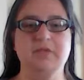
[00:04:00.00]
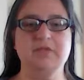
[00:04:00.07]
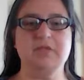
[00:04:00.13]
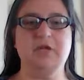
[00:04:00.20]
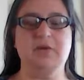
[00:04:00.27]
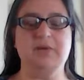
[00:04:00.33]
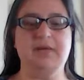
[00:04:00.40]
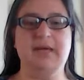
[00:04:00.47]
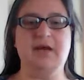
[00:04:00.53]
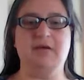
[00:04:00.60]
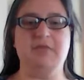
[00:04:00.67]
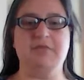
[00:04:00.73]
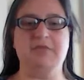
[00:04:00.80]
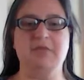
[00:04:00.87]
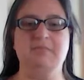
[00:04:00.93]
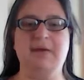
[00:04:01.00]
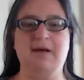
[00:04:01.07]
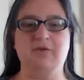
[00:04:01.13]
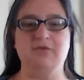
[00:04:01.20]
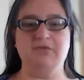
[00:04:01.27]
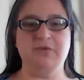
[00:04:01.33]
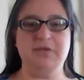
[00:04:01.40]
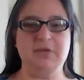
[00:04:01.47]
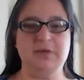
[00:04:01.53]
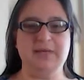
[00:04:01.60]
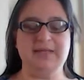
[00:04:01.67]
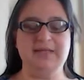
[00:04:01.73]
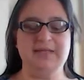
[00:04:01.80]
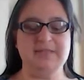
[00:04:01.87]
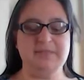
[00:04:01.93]
slowly out through the mouth. We'll go
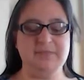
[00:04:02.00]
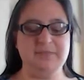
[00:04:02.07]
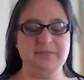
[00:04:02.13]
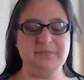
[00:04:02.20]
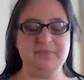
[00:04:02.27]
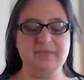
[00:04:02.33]
like this.